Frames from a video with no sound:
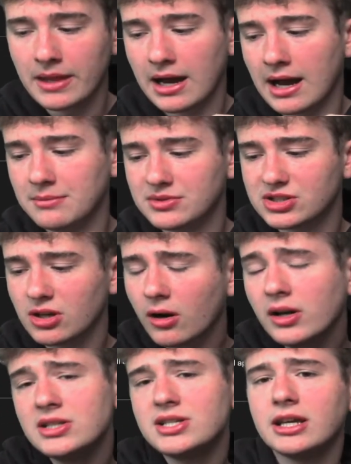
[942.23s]
I'm
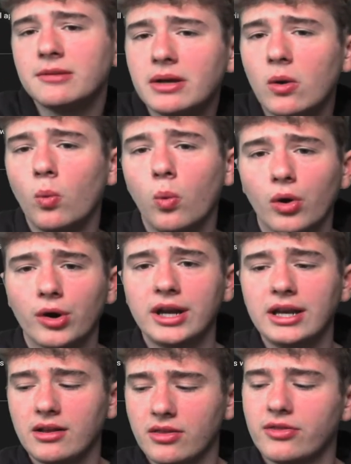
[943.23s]
starting to get a bit
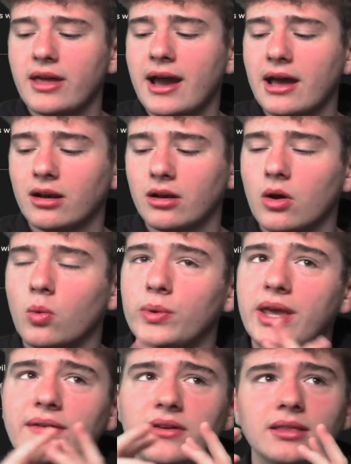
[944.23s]
worried that
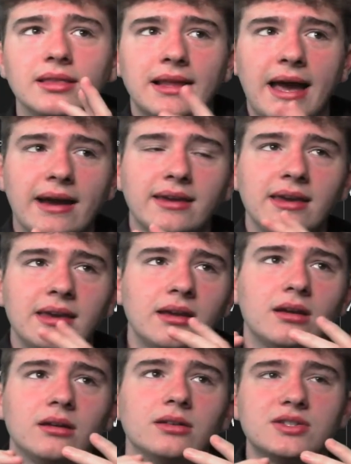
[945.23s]
we have a
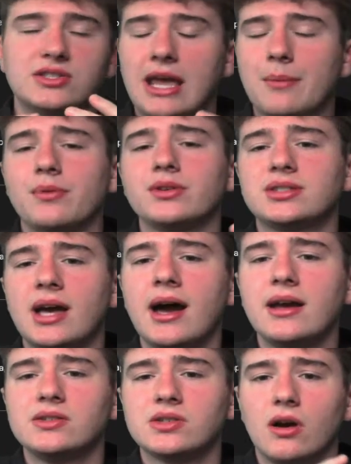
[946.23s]
lacking sample
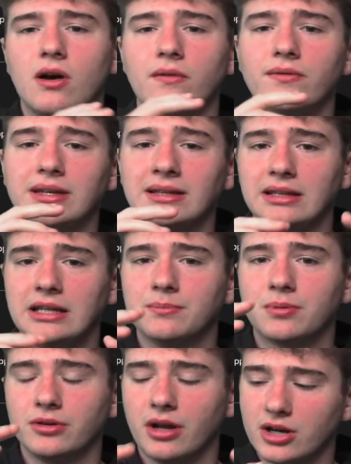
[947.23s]
size of elite
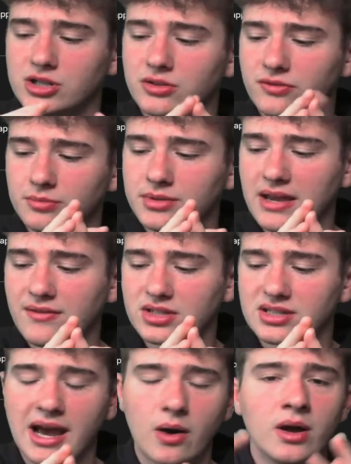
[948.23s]
production from
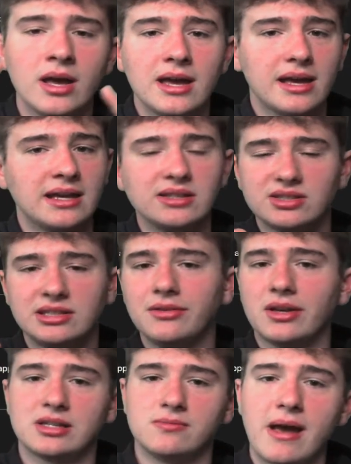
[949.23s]
Davis. Now, his
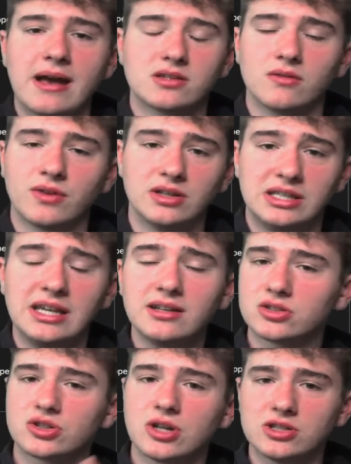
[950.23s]
ceiling is massive because he
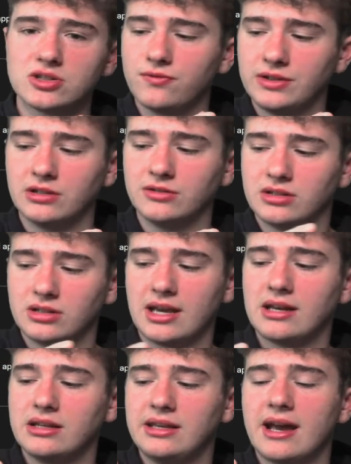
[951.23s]
can stretch the field, and
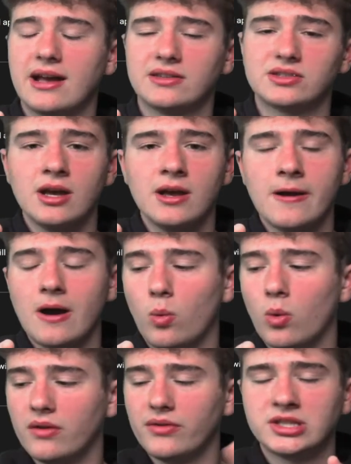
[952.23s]
again, he has
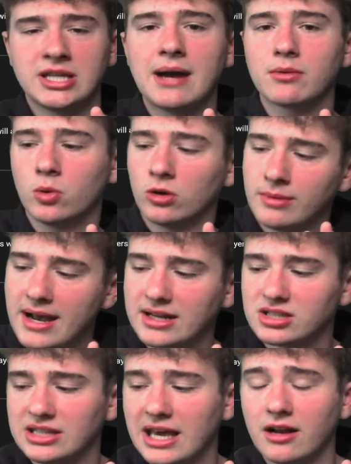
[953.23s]
one of the top
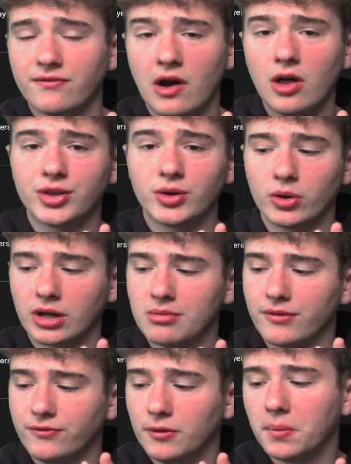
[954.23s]
quarterbacks in the NFL throwing him
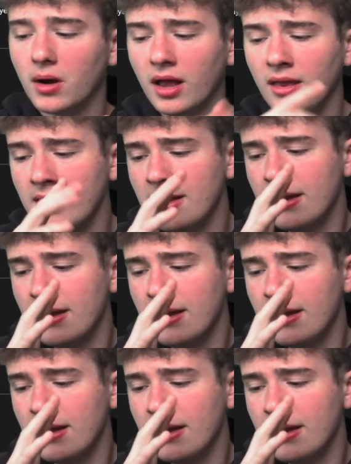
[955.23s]
the football.